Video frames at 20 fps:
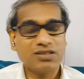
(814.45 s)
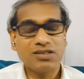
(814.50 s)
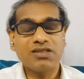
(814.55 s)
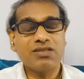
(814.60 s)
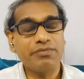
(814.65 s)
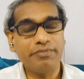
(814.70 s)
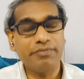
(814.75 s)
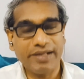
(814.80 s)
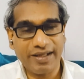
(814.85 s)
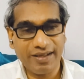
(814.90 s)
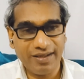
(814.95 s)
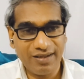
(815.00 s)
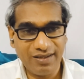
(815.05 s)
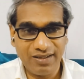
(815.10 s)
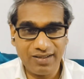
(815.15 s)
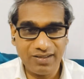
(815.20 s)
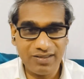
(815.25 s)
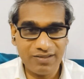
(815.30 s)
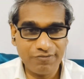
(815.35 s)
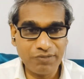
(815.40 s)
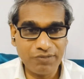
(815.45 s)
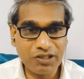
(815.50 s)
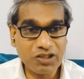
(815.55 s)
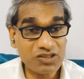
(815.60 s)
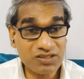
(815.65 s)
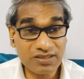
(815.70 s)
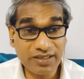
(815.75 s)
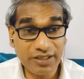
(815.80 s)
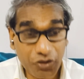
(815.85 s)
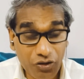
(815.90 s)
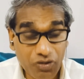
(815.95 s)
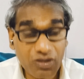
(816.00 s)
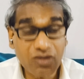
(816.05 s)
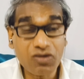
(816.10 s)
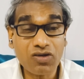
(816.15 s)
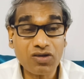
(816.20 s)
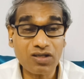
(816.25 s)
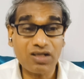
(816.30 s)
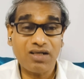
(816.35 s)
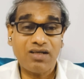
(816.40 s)
just mechanically because they
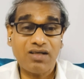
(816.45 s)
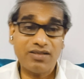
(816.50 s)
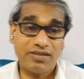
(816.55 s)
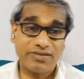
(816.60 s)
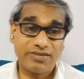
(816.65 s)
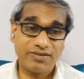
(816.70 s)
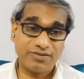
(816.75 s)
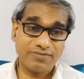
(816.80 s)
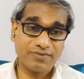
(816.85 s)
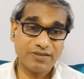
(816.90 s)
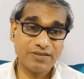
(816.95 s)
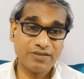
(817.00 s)
don't know God.